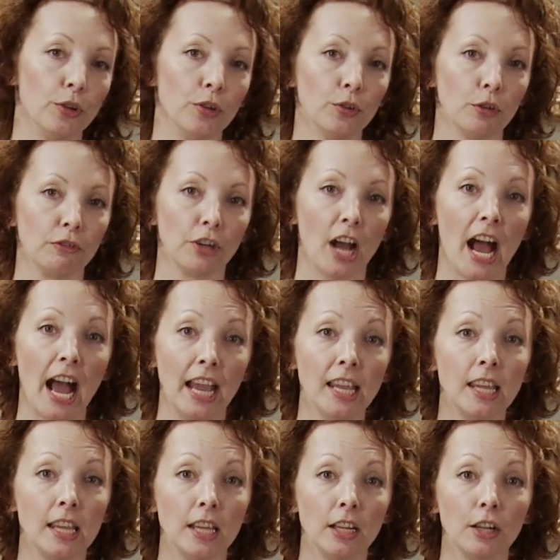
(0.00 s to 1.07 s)
this over high
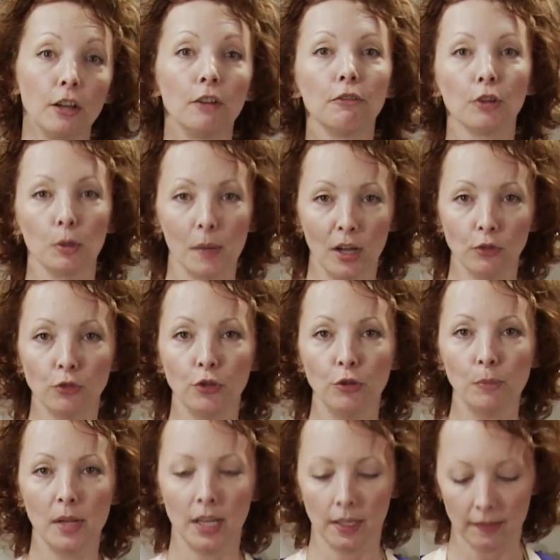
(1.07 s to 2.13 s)
heat for about
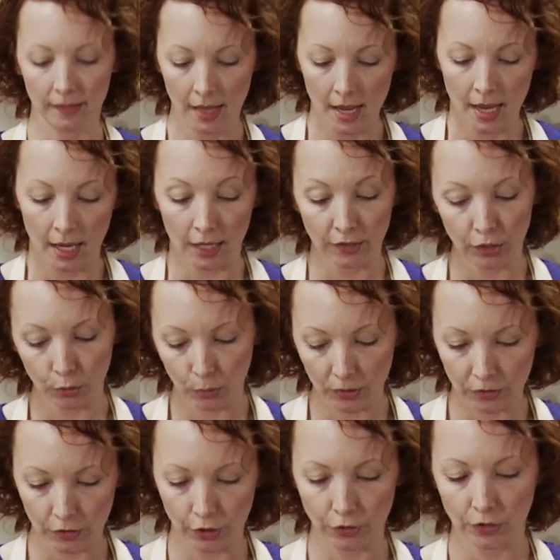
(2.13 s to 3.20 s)
2 minutes until we
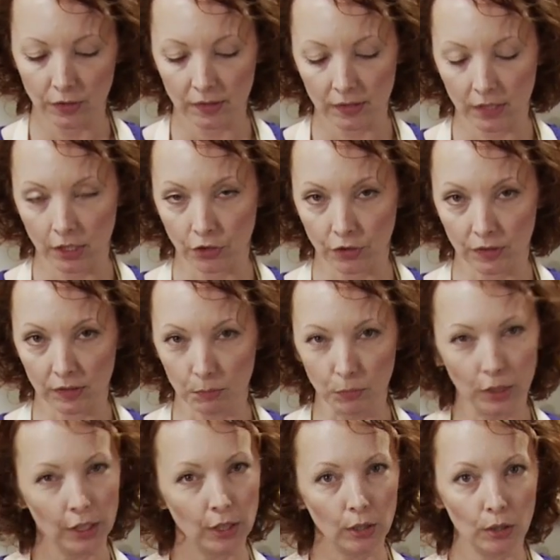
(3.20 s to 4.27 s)
start to see just
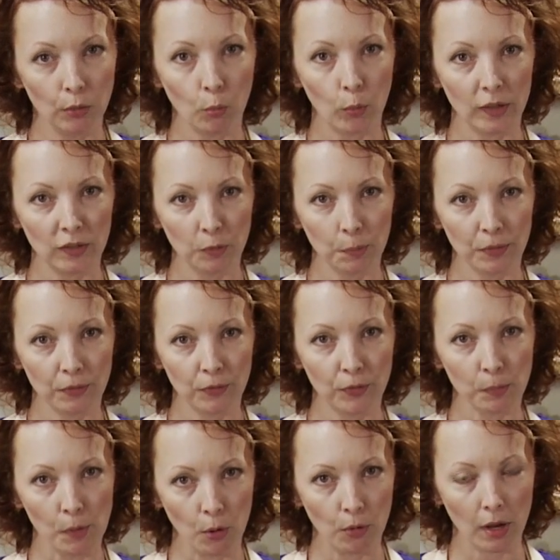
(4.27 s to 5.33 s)
some little wisps of
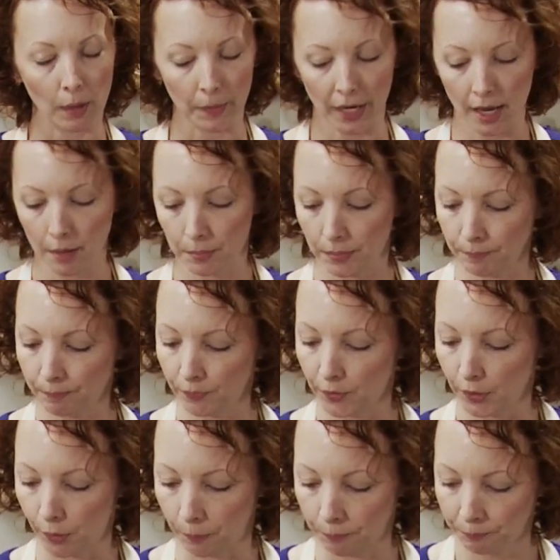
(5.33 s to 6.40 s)
smoke coming up.
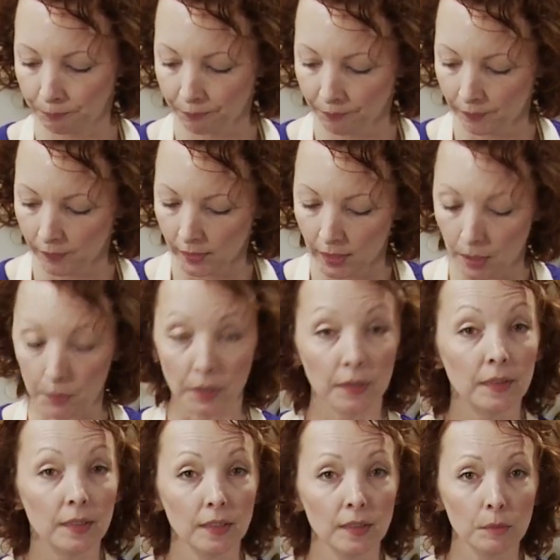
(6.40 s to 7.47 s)
So, I'm gonna
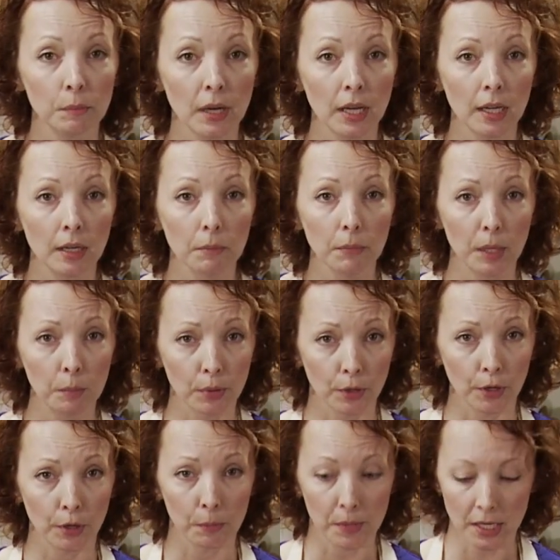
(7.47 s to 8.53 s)
season my
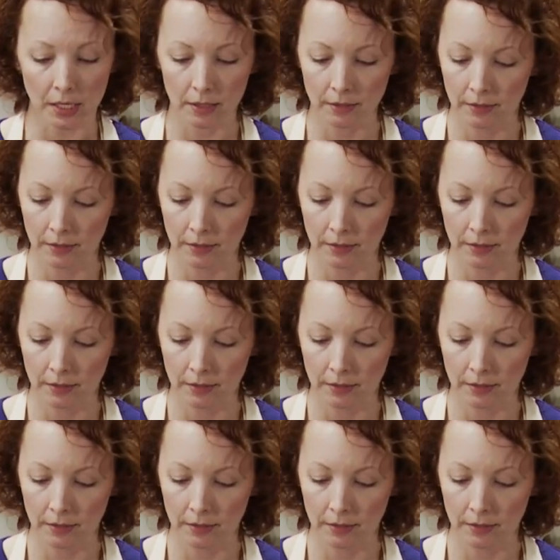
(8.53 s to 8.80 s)
burger meat